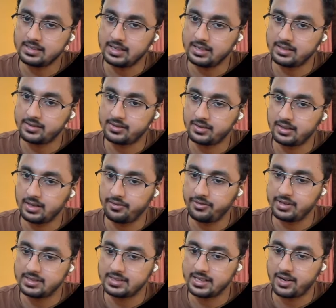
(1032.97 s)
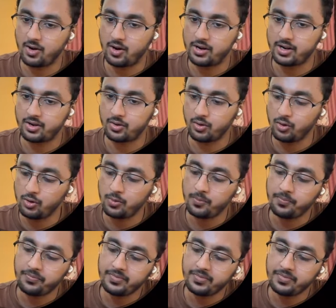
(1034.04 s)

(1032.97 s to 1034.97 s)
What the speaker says: if it's an order O,